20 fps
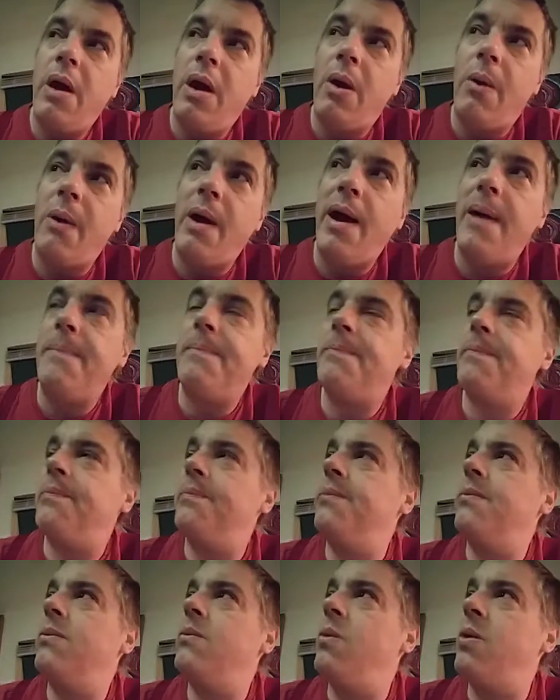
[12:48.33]
All right,
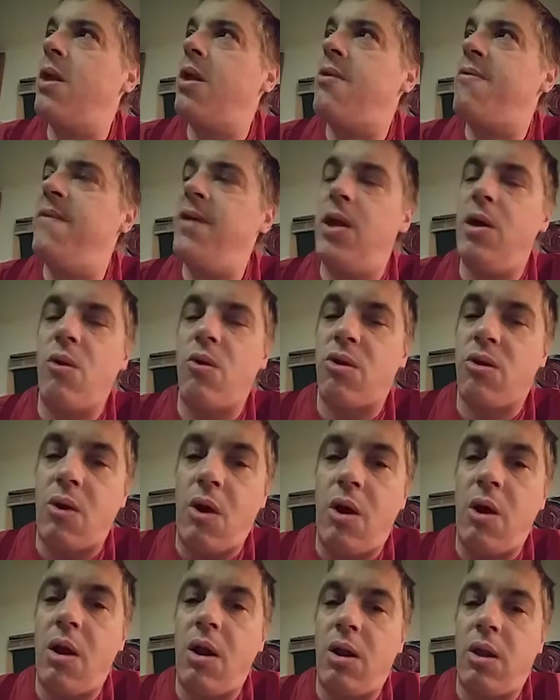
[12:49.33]
well, this video has
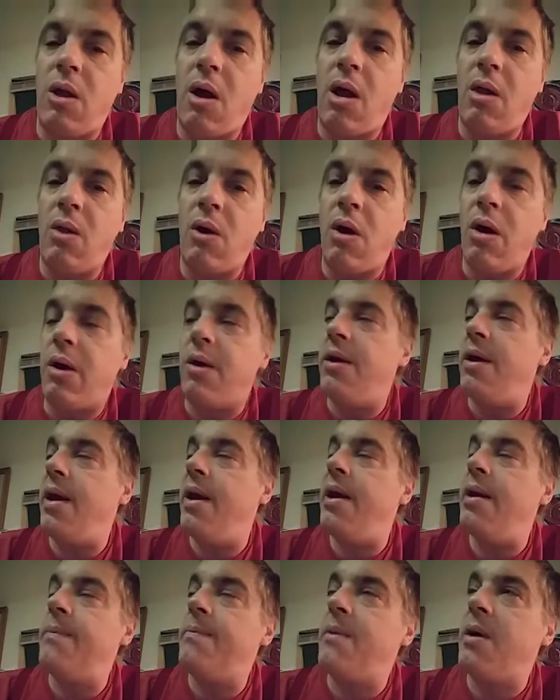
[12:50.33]
gone on a lot longer than
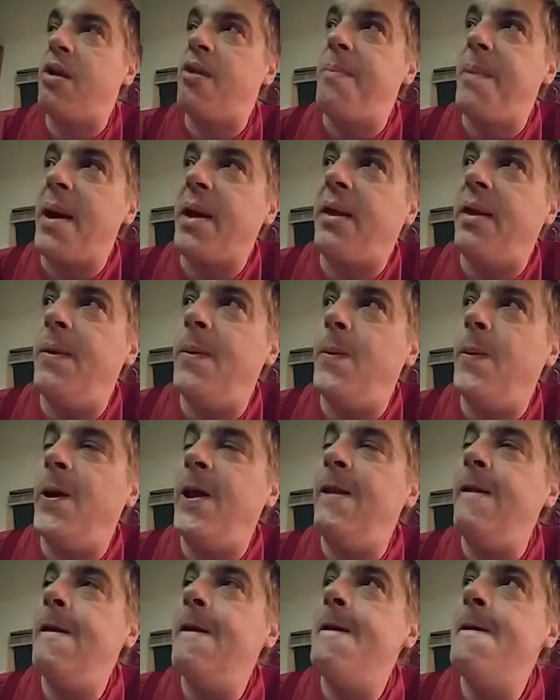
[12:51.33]
I expected it
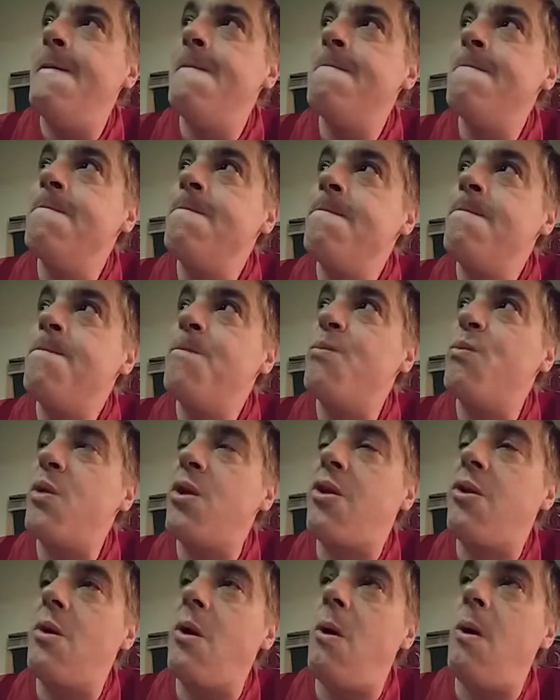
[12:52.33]
would.
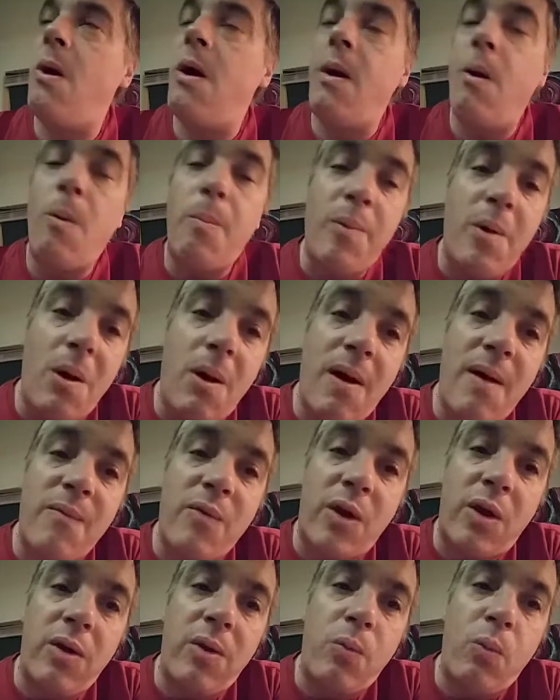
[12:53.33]
So I hope you all
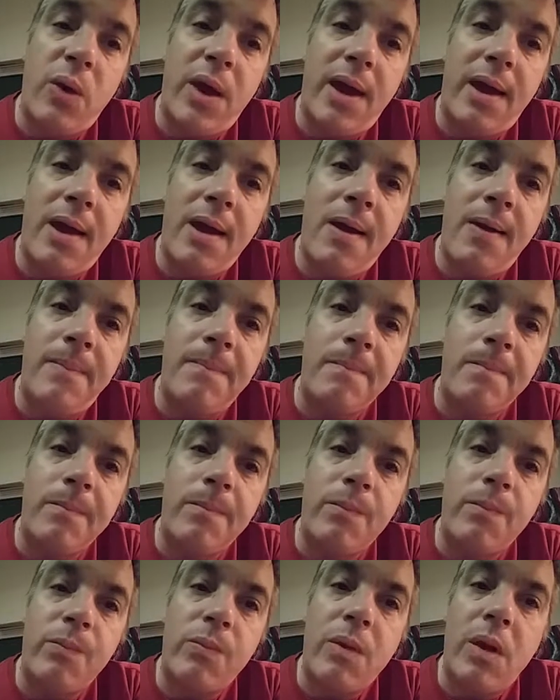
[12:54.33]
have a good weekend.
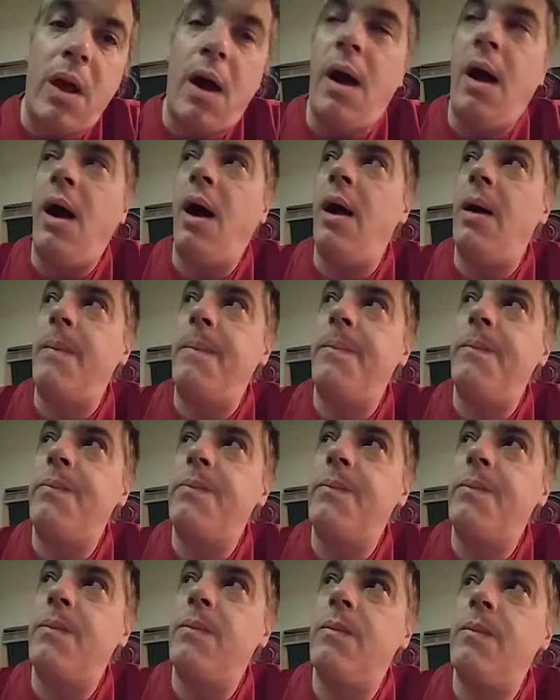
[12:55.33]
I'll
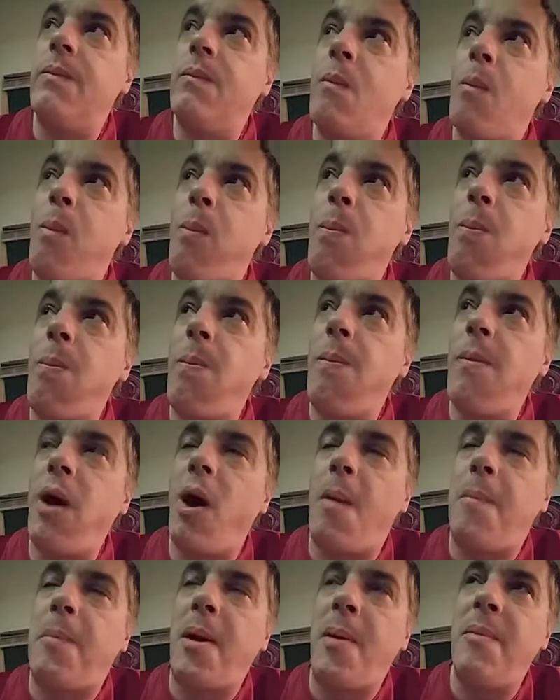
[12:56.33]

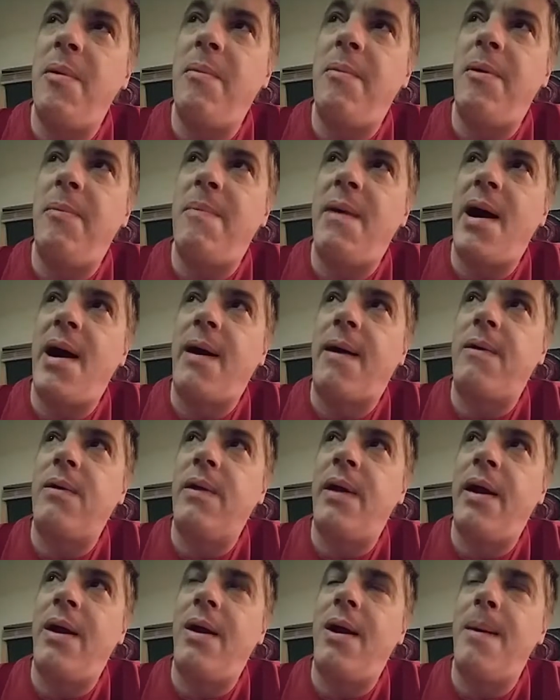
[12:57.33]
probably be
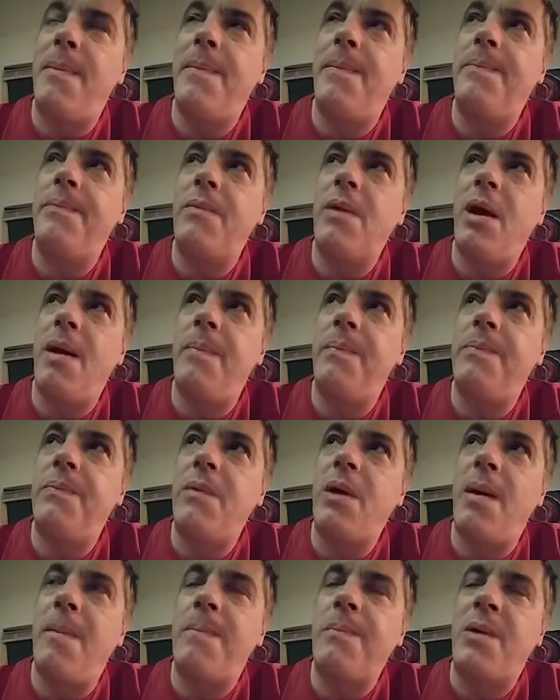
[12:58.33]
back later. I'm
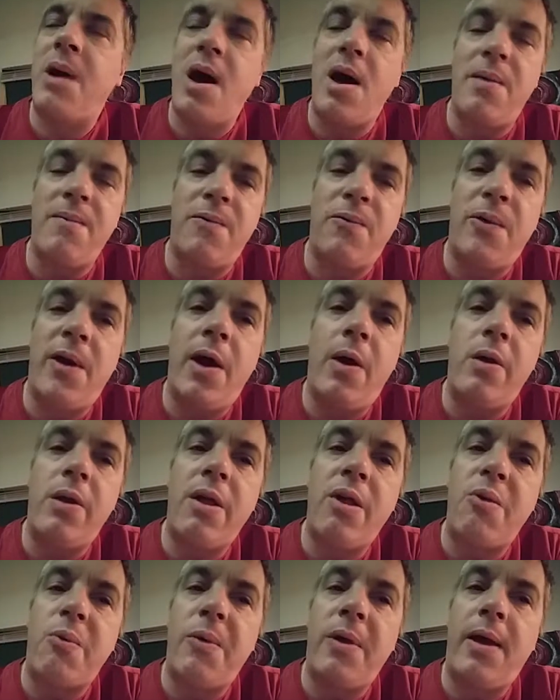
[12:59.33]
kind of
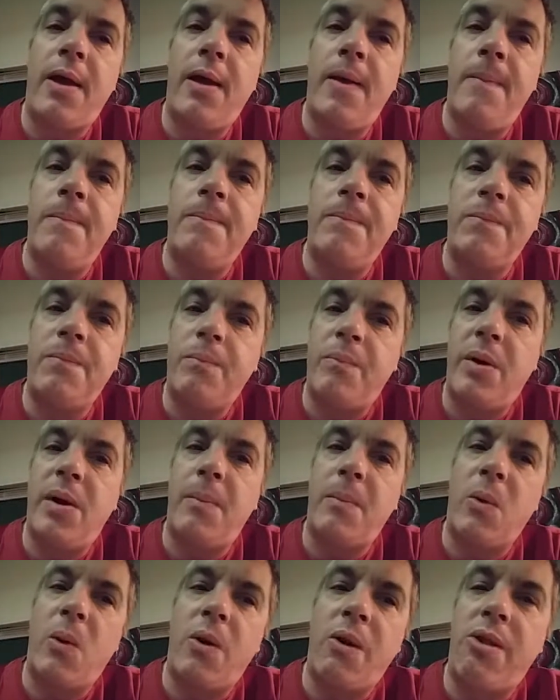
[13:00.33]
around this weekend, but
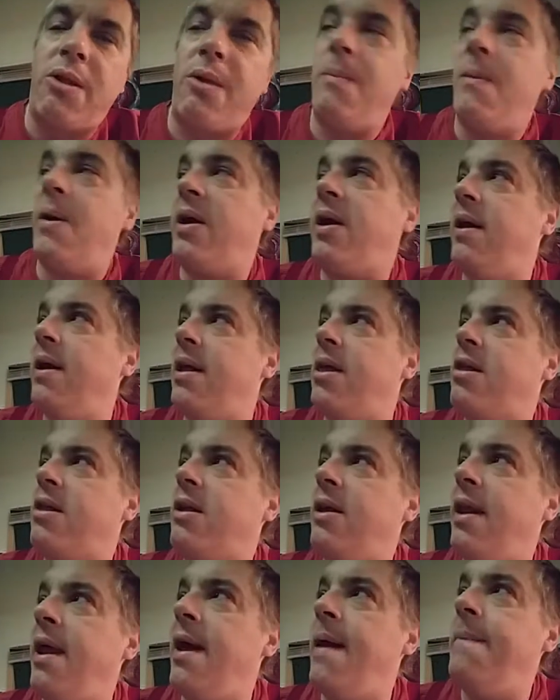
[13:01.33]
I'm going to see my kids
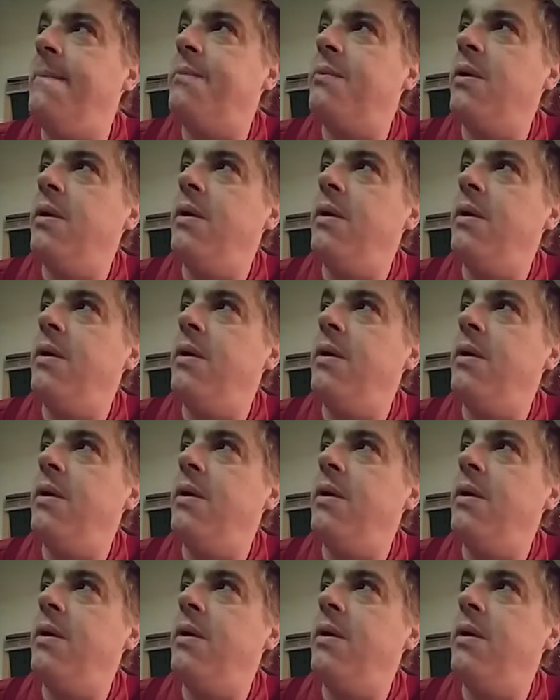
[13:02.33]
today.